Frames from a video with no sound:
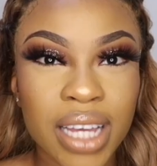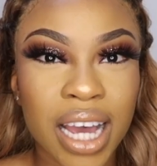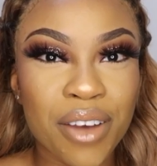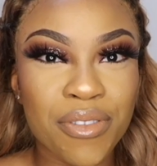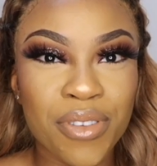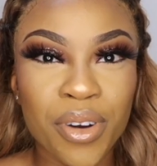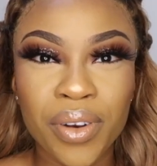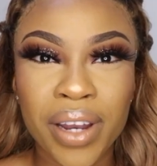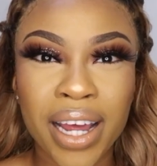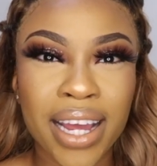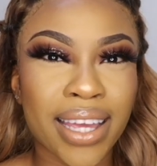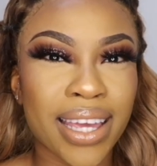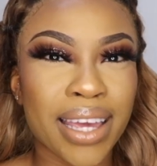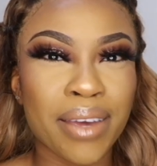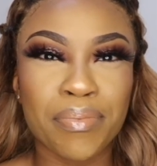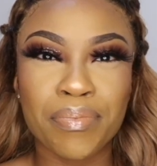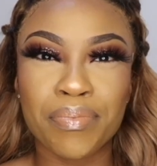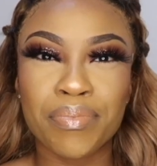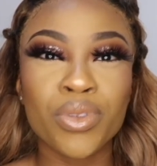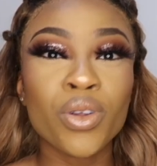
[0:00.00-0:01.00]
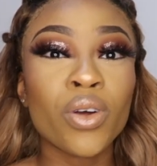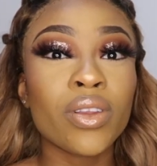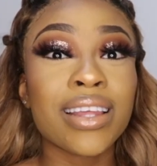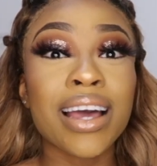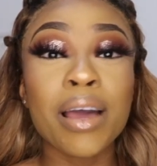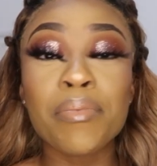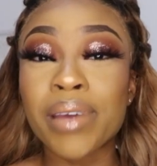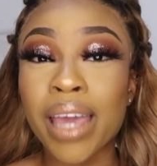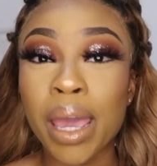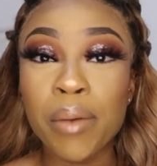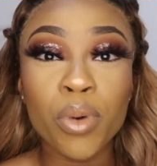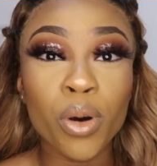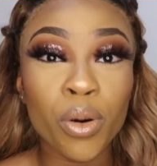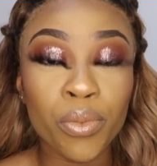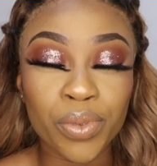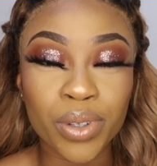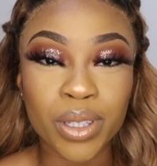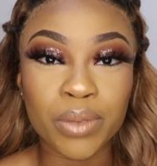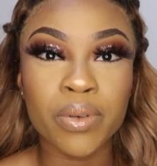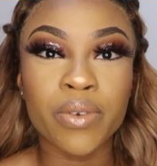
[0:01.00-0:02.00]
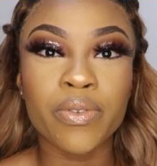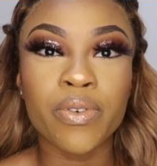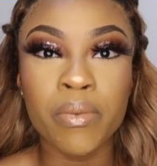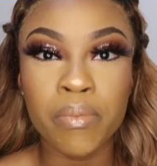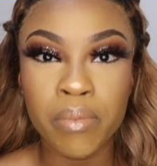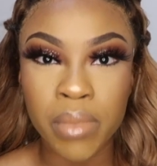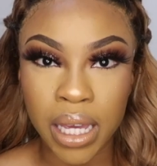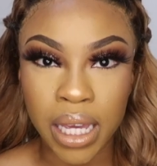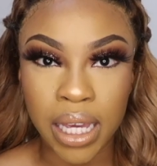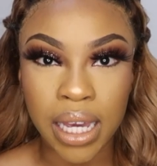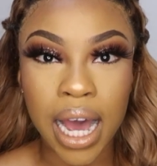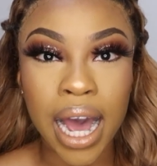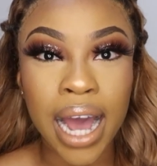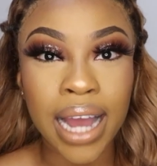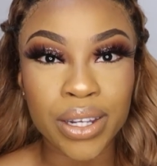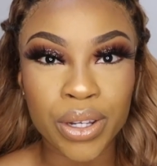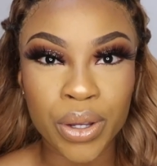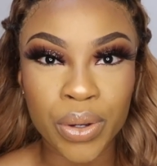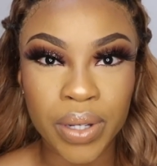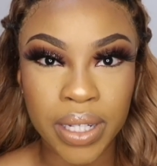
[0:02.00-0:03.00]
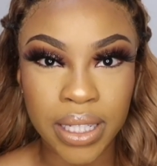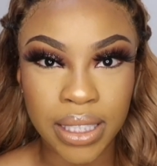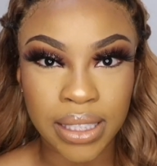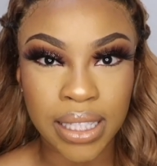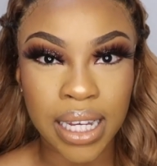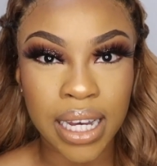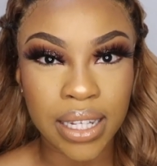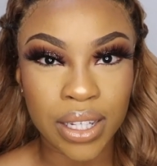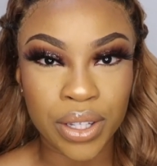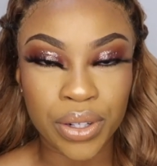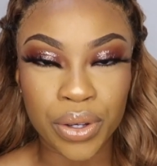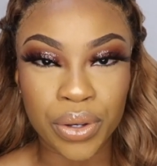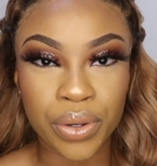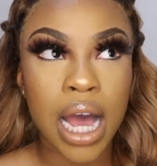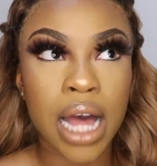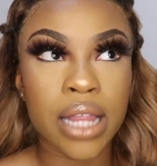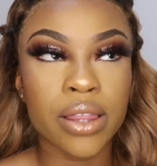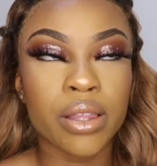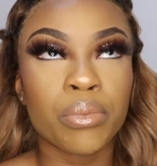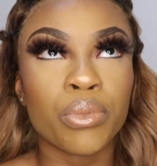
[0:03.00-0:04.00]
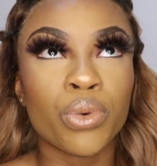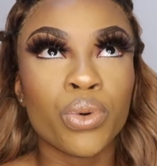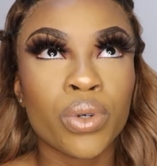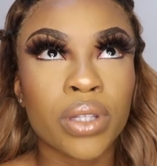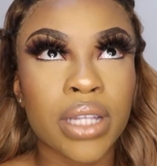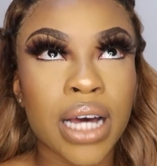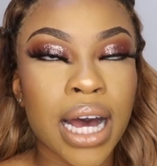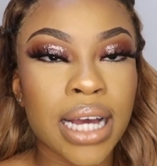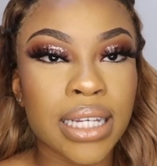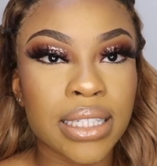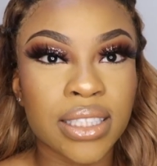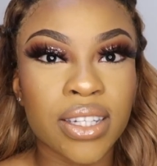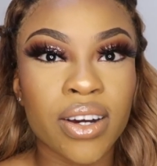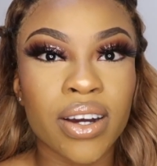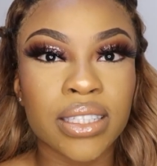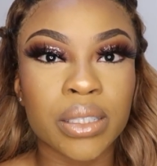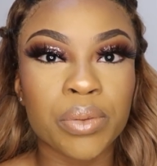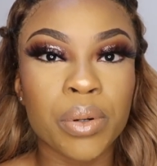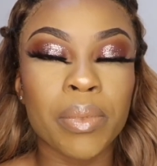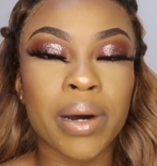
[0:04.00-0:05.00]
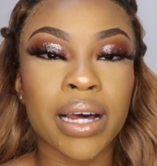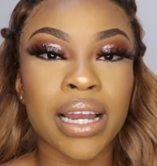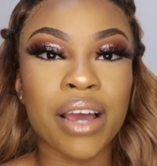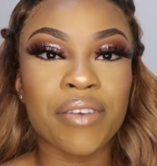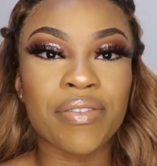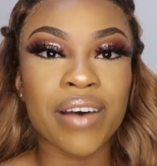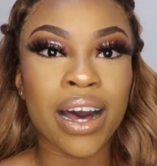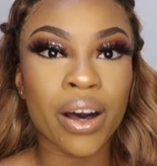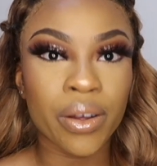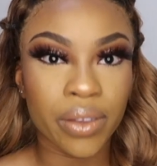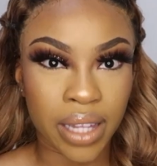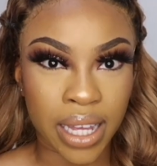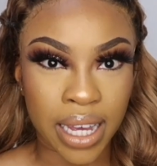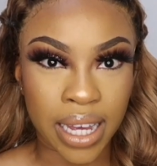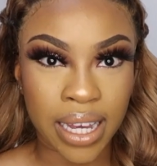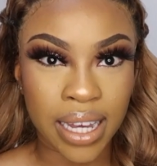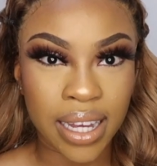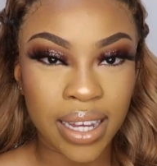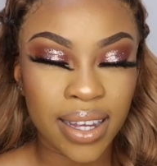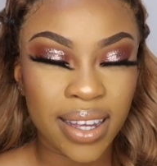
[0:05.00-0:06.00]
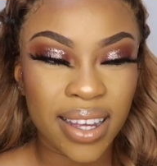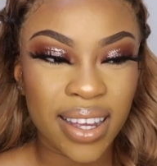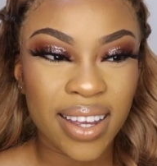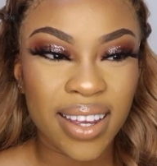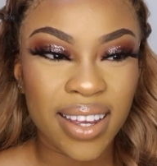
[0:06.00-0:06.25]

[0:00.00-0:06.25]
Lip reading: I felt like it, not that it became obvious, but for me, I noticed that, you know, and the more that I started to put my life out there,